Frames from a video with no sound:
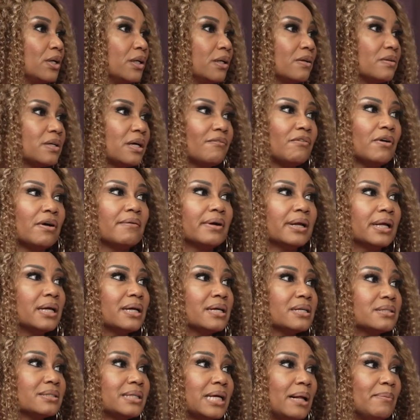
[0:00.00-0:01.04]
They've already
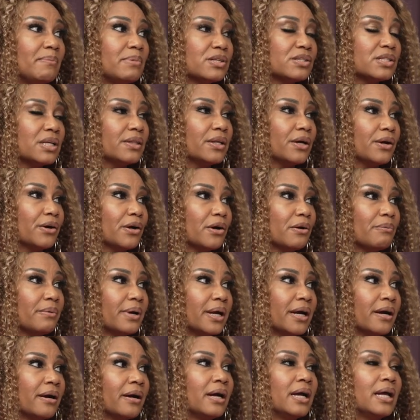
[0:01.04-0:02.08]
established in their
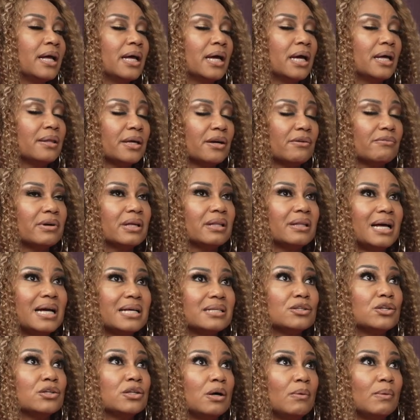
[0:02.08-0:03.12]
career and they
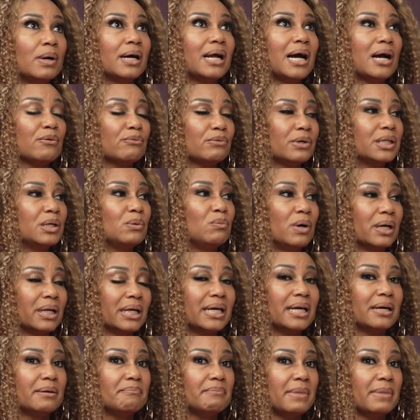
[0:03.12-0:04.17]
realize, you know what, I really want to get